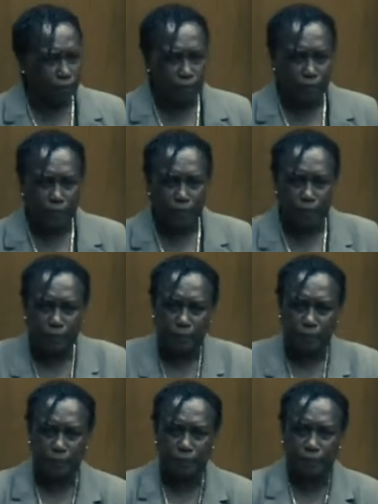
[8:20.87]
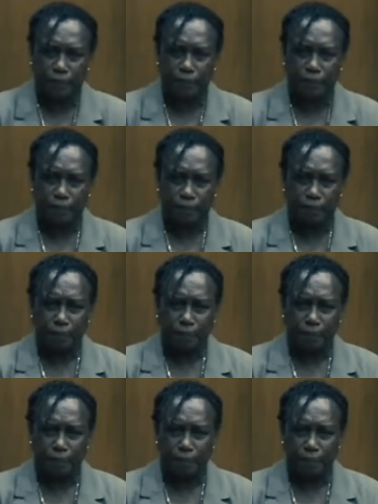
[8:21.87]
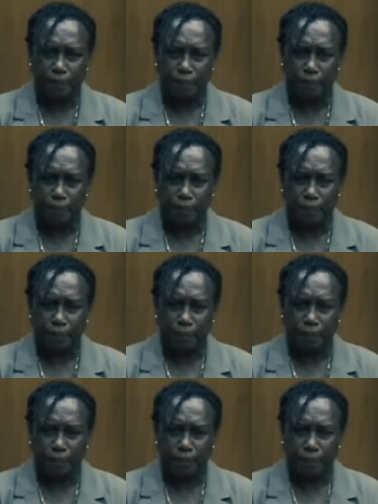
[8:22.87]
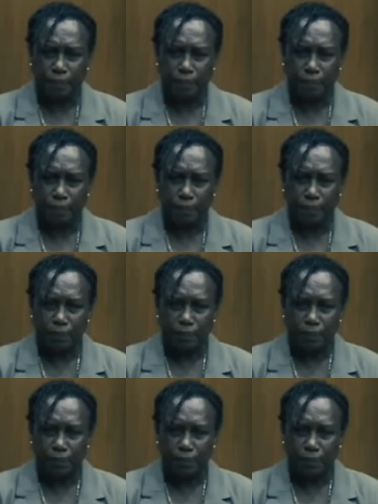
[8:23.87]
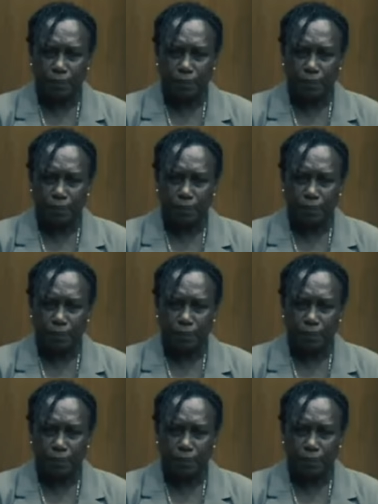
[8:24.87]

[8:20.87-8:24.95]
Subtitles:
No one is speaking in this clip.